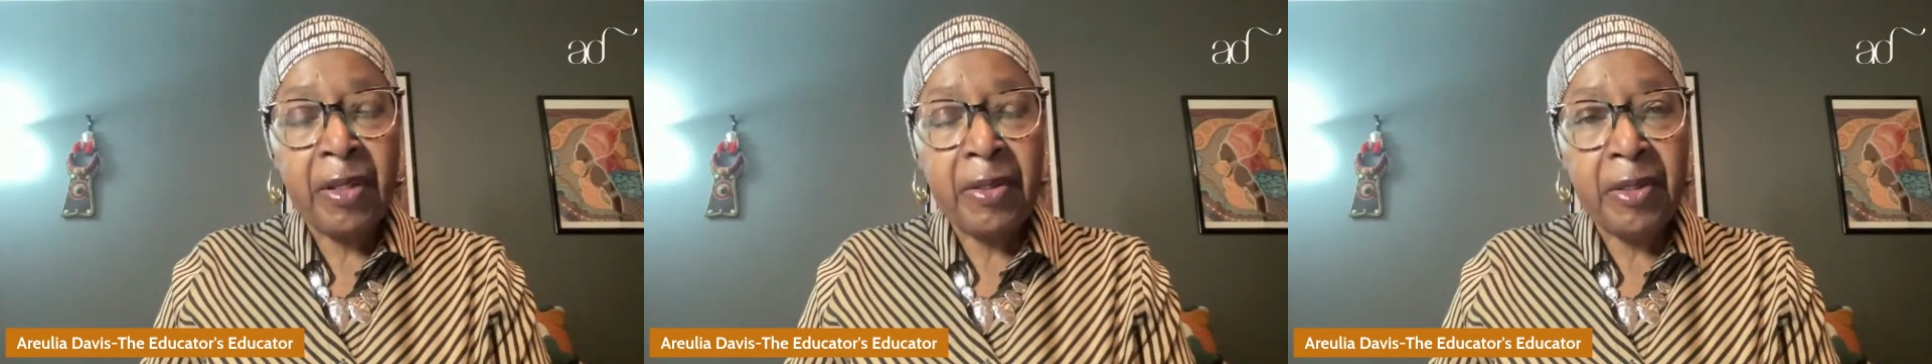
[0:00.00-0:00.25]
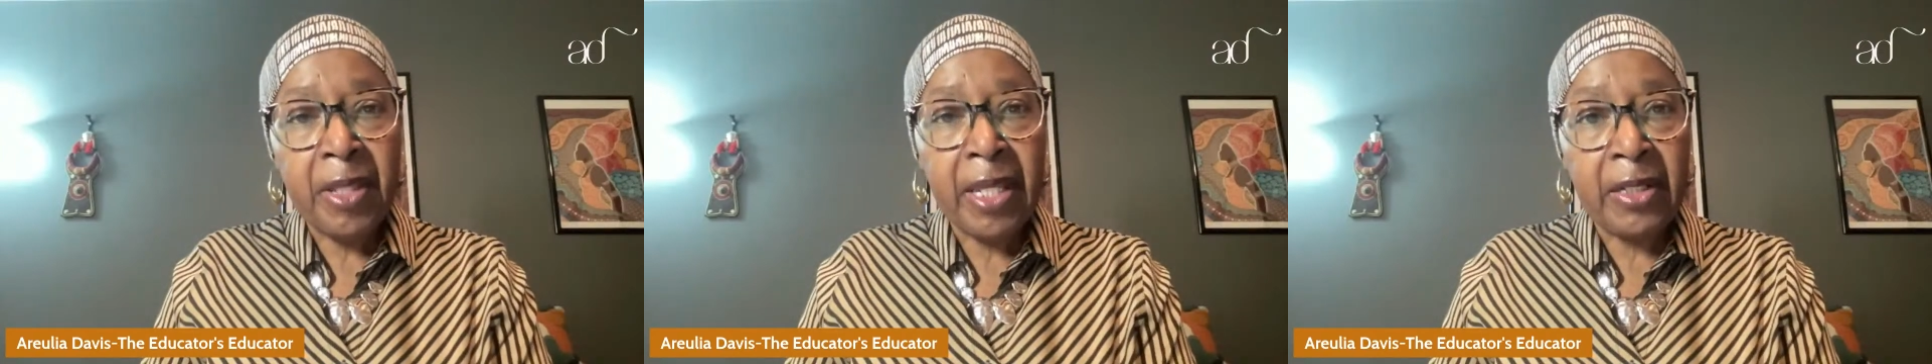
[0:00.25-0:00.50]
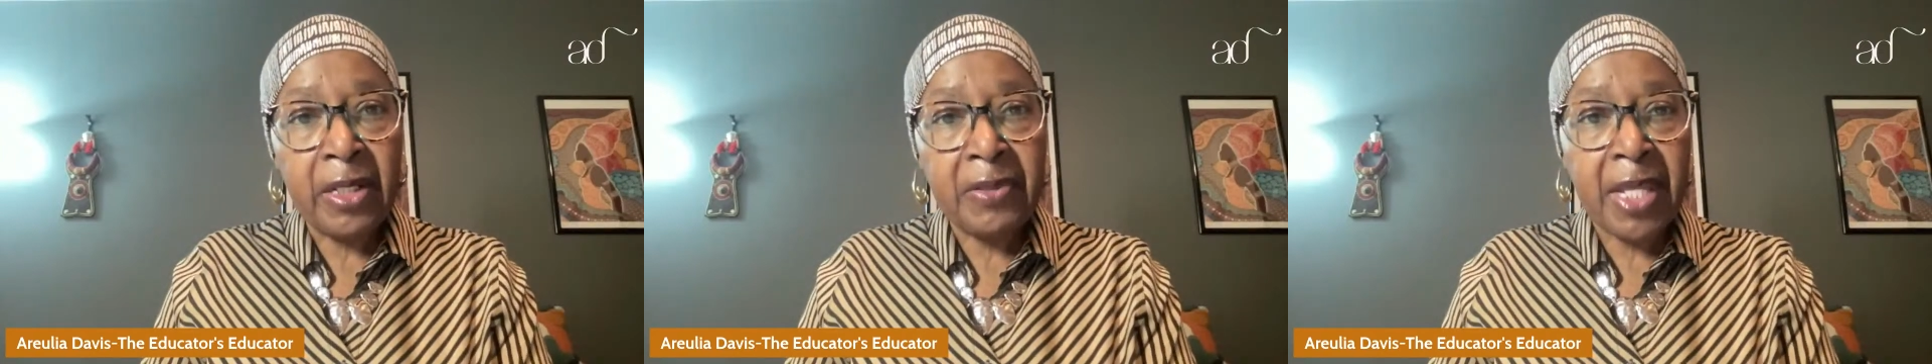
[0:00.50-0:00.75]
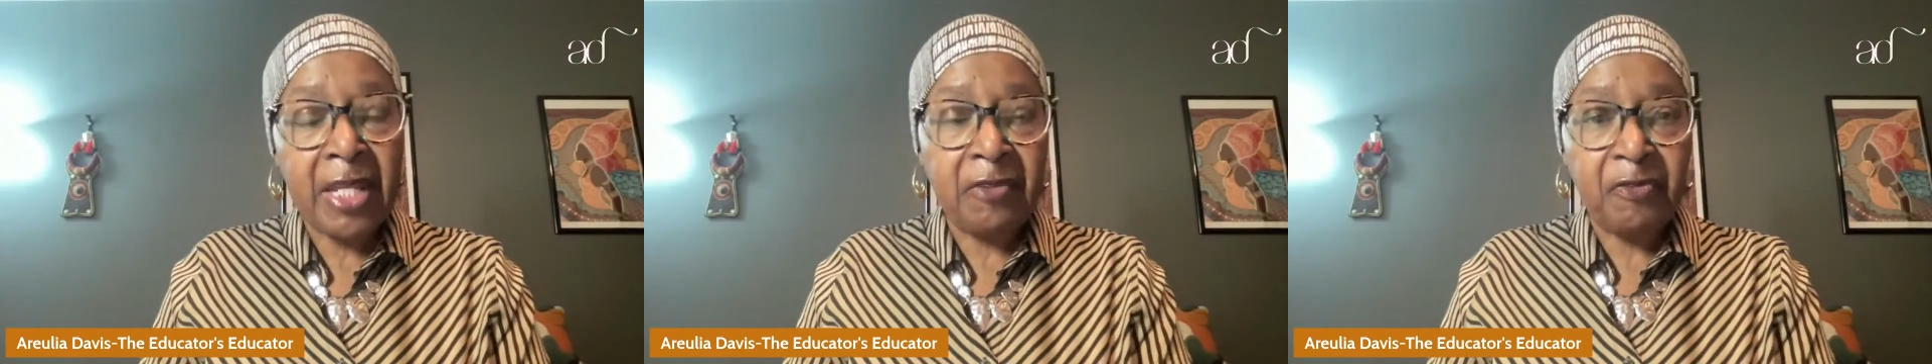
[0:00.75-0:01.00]

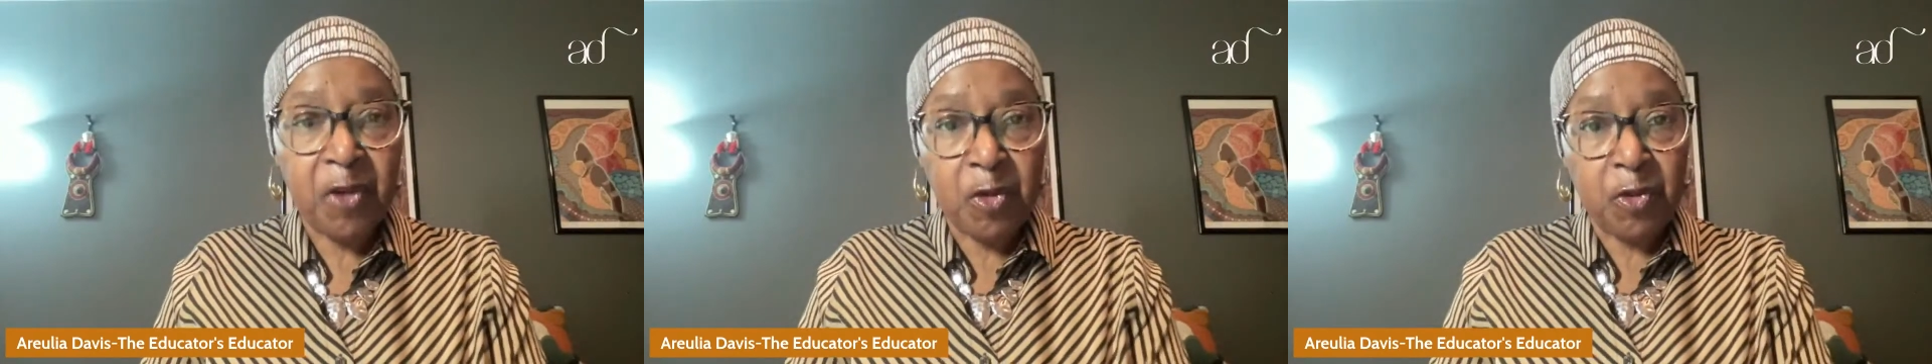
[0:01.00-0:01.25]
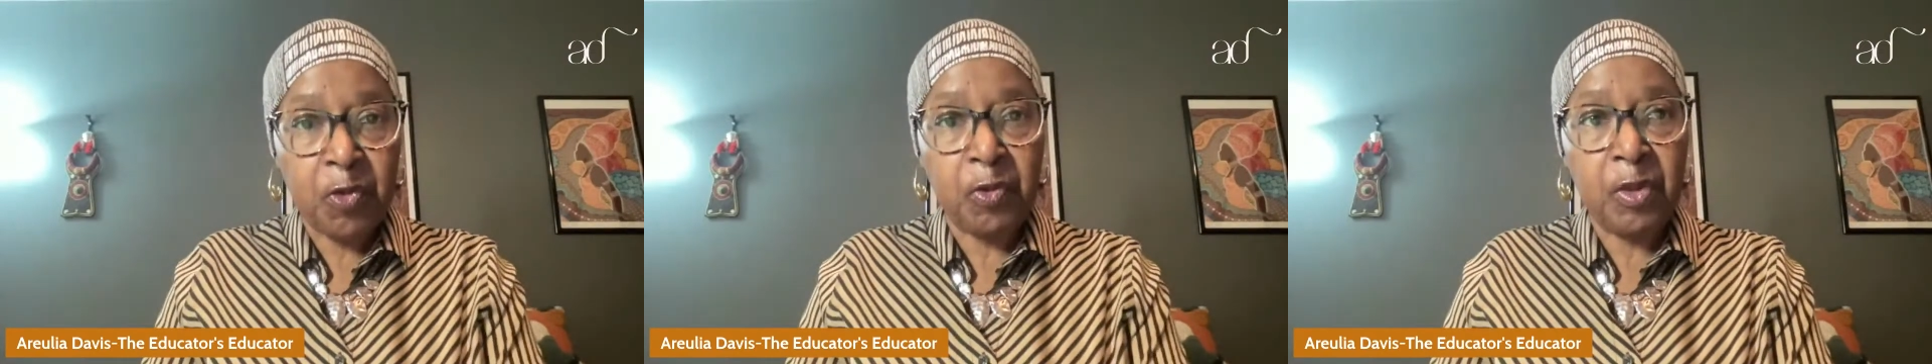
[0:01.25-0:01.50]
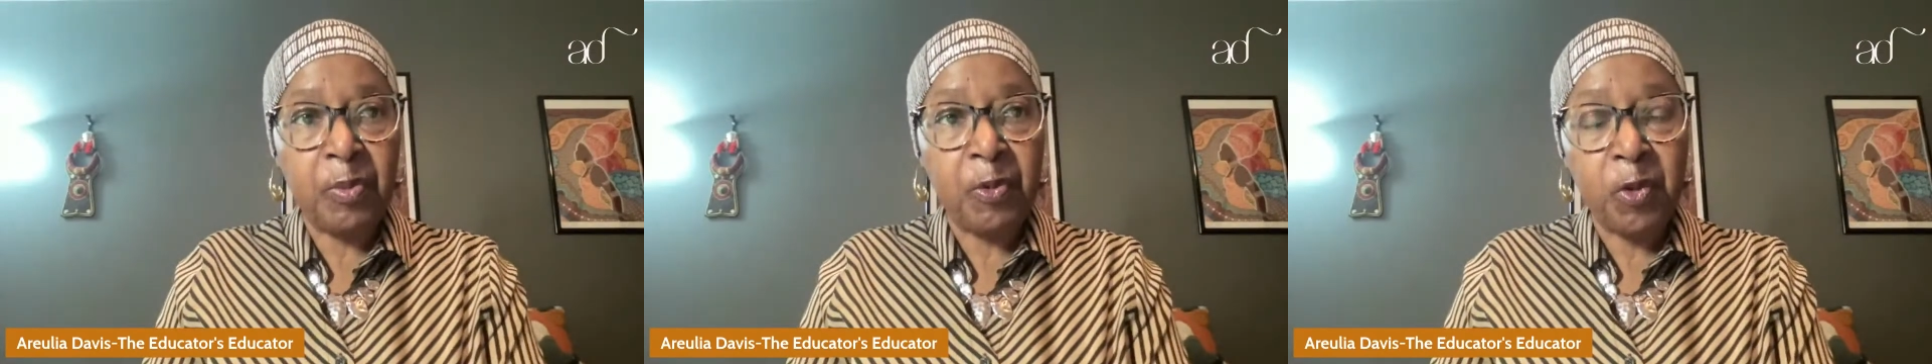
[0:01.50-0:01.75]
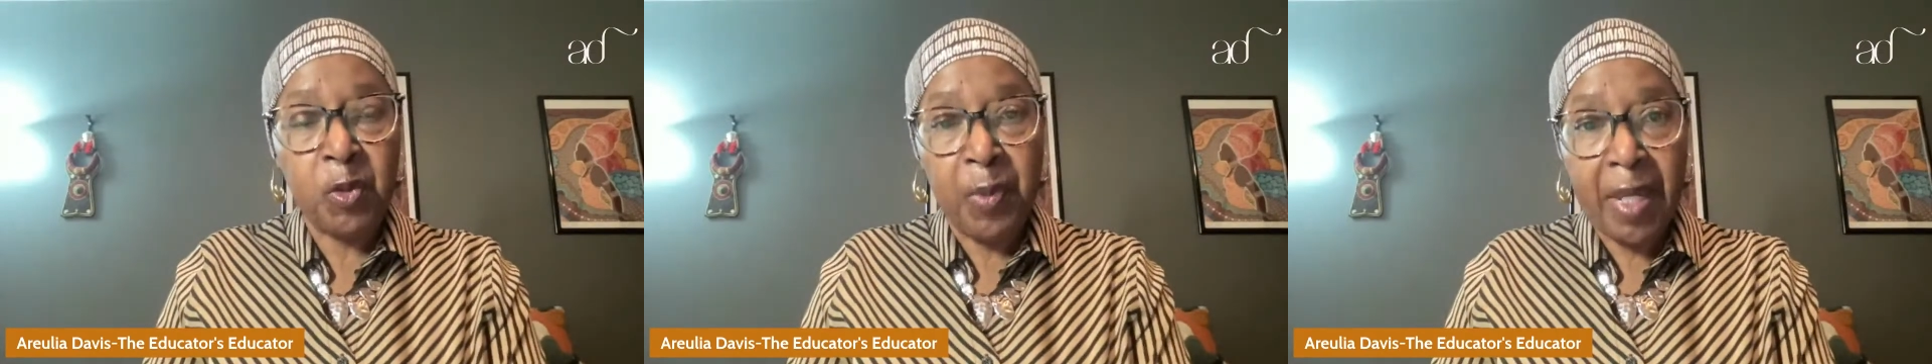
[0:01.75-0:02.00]
that first group,
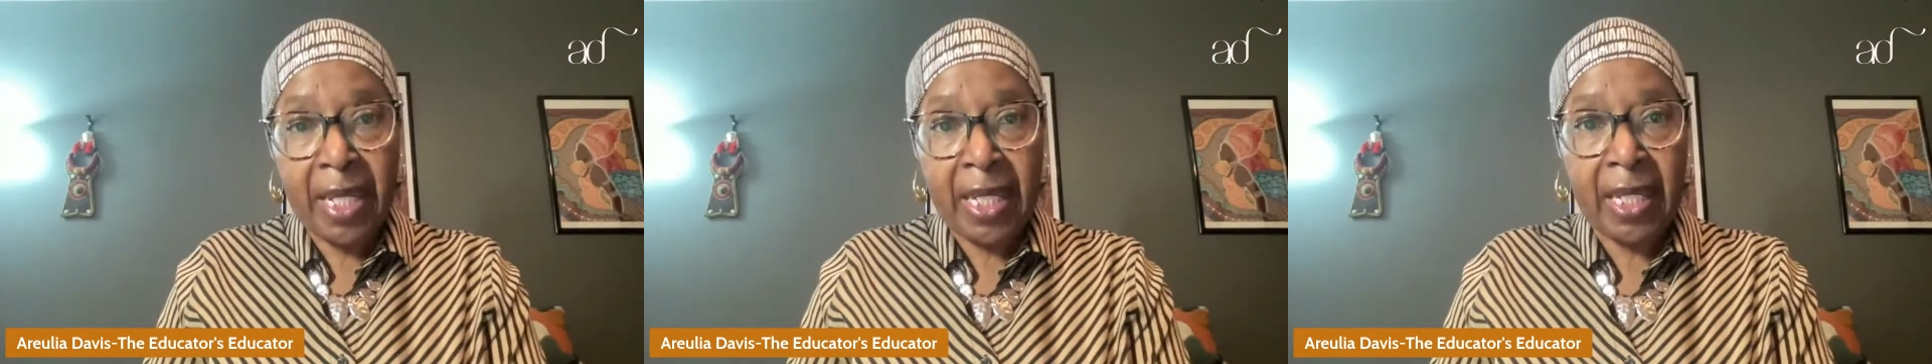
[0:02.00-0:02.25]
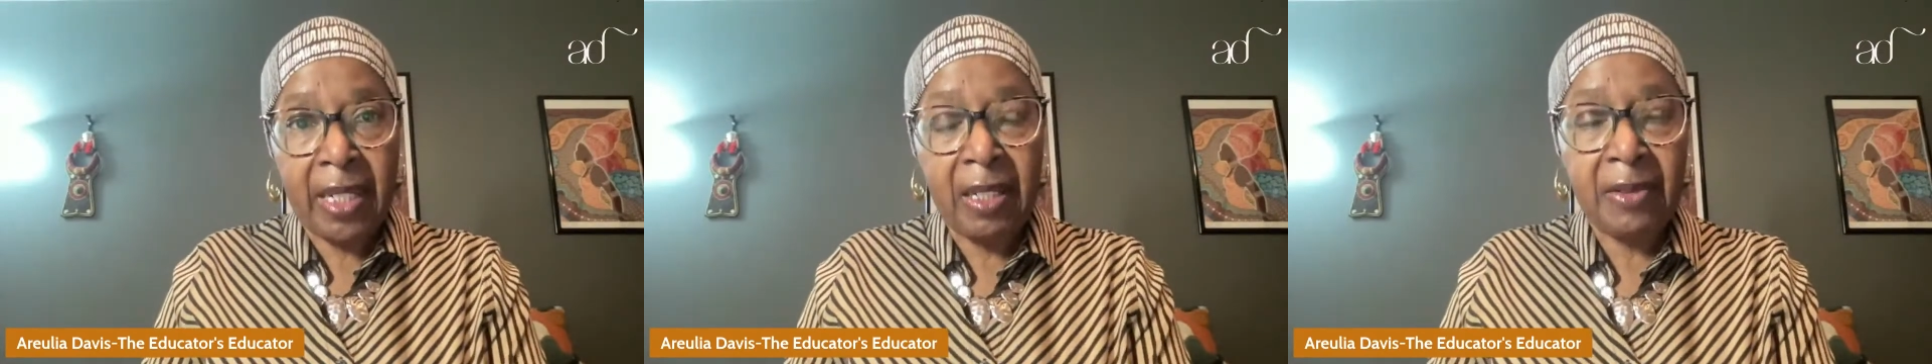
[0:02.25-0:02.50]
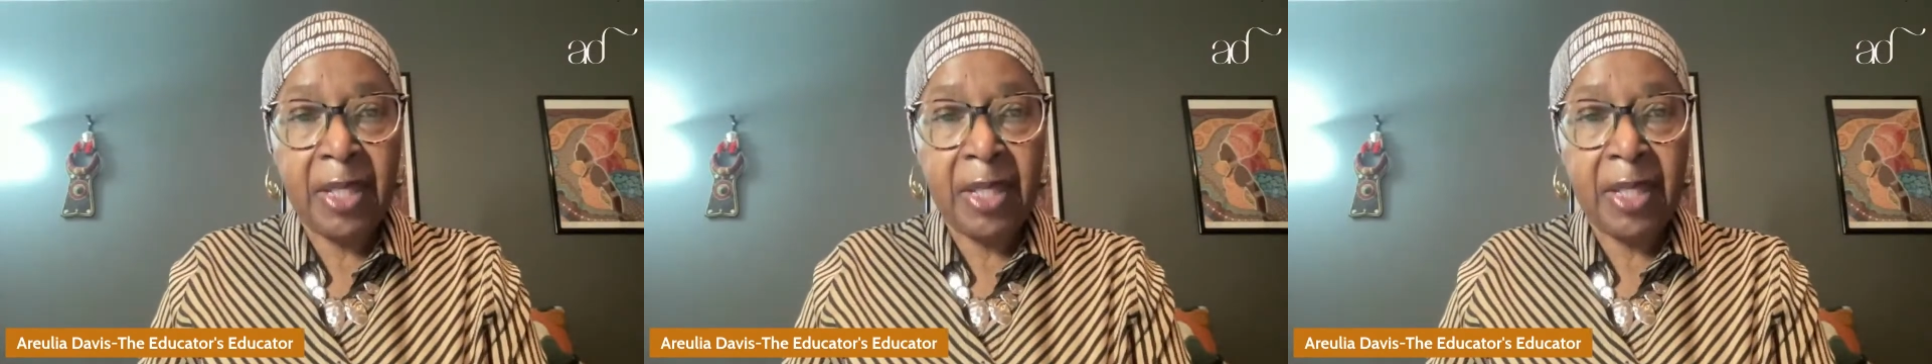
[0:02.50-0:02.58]
Group A,